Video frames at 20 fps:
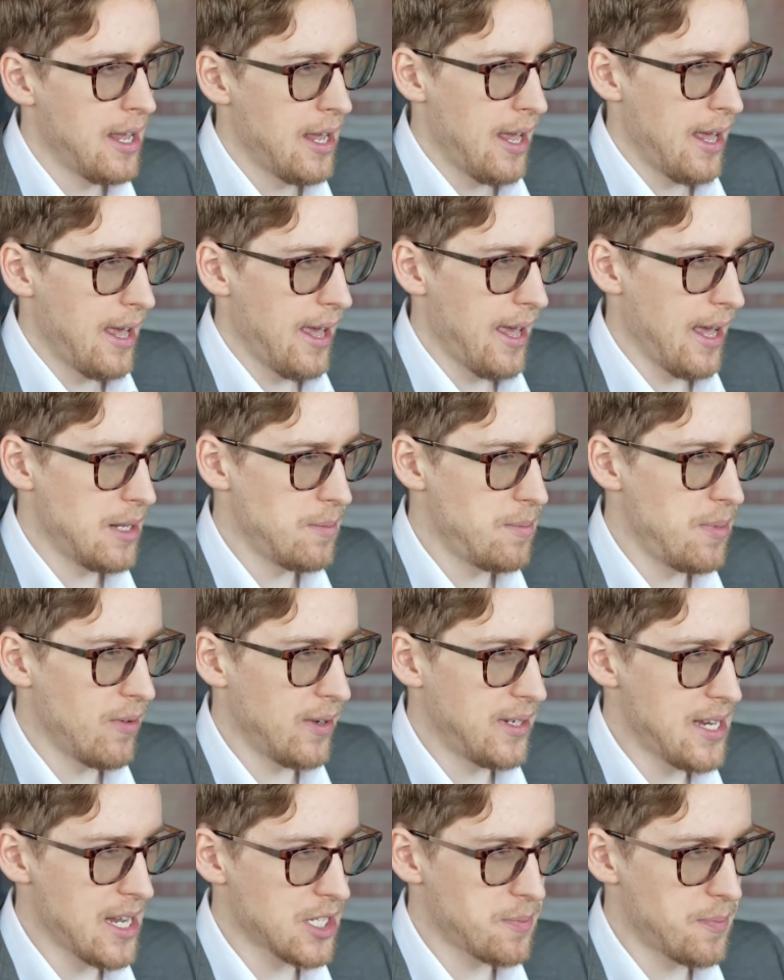And
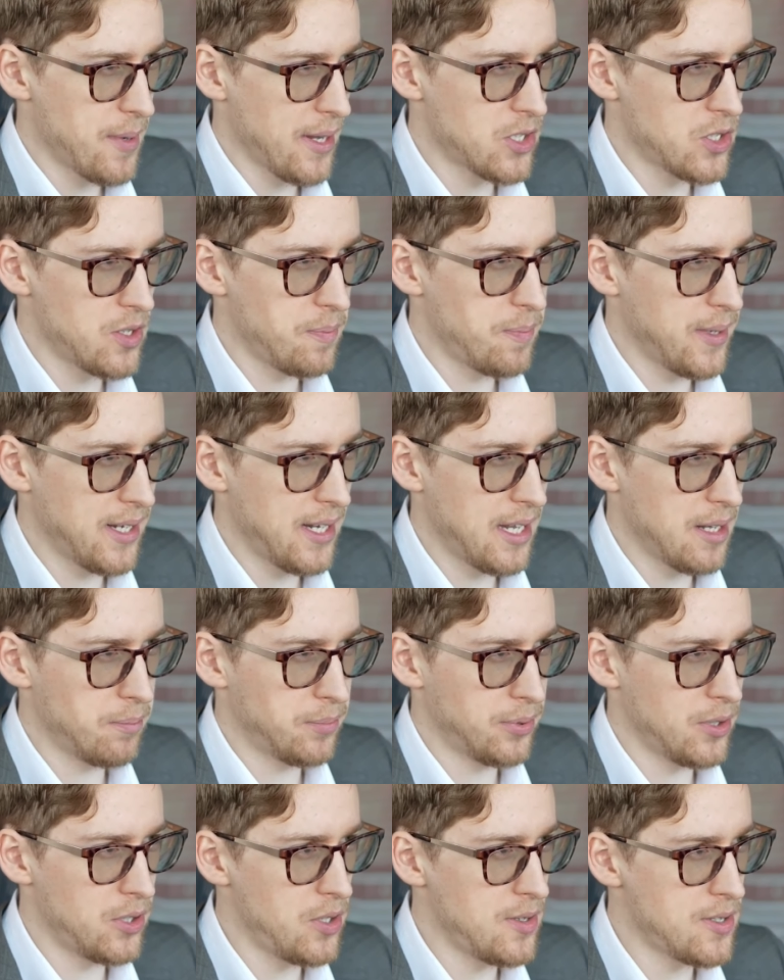BYD expects to begin
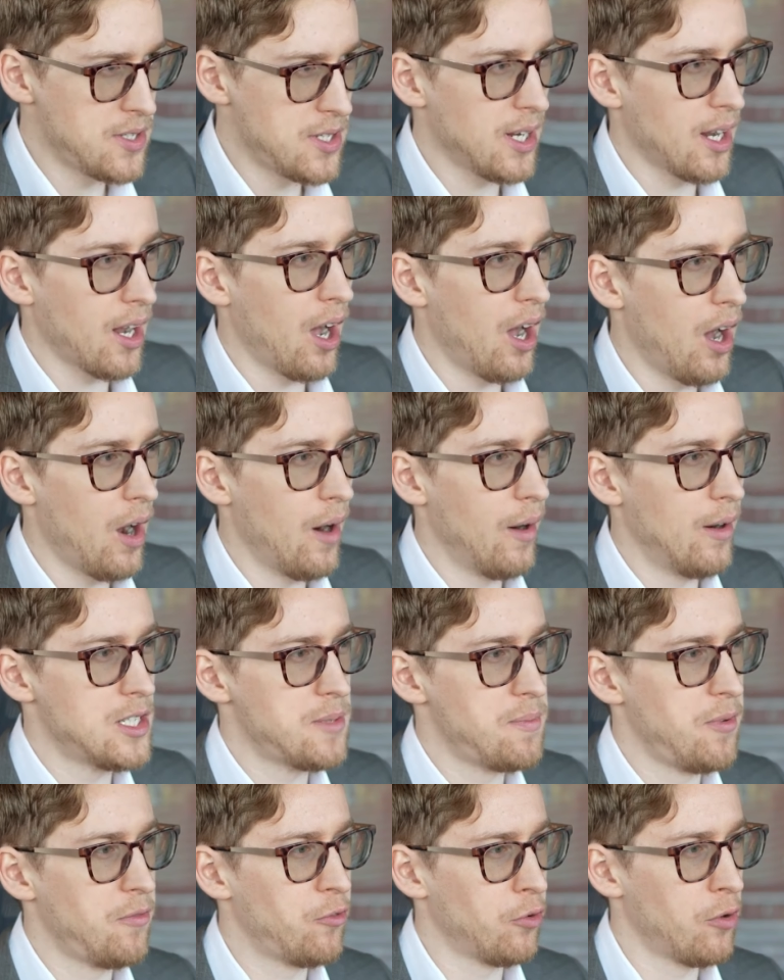producing
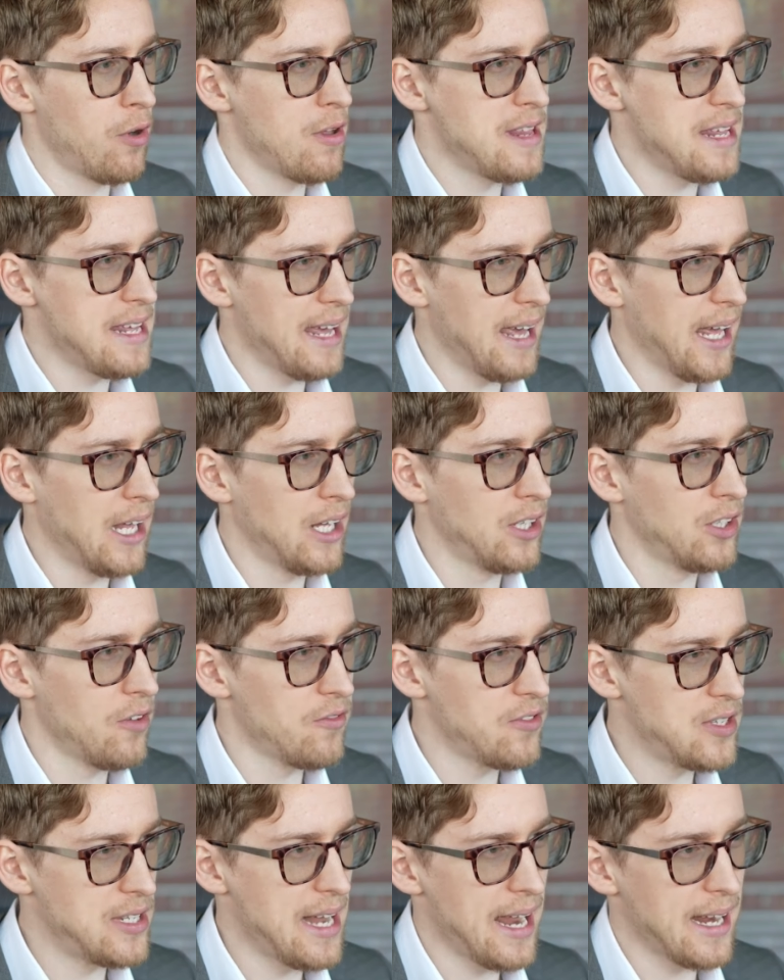cars before the end
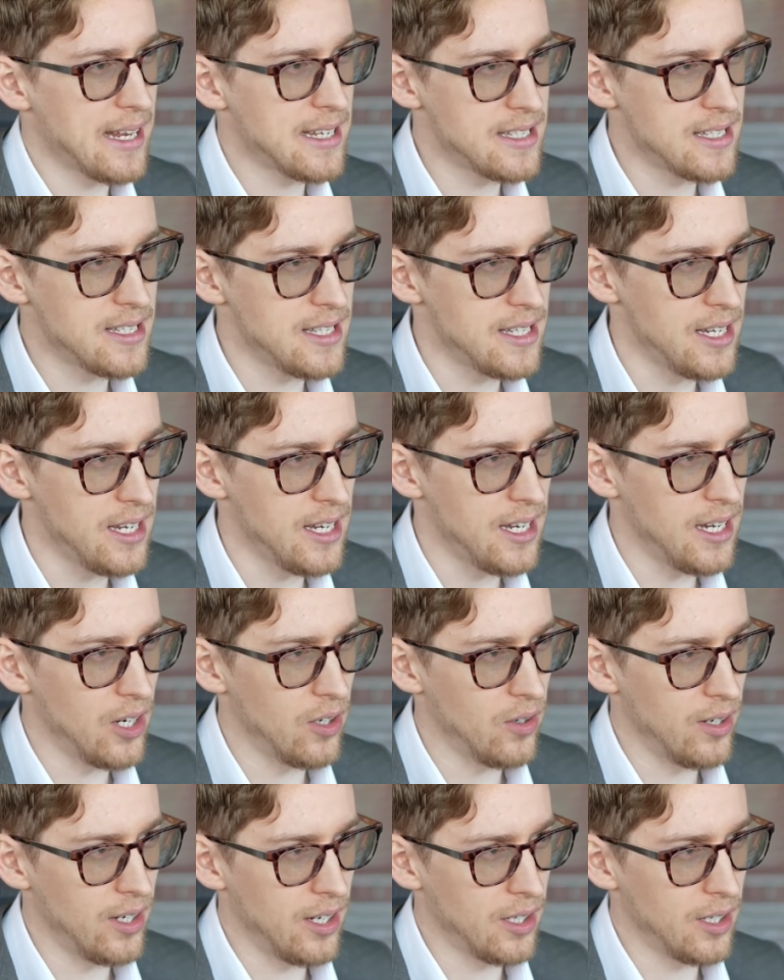of next year,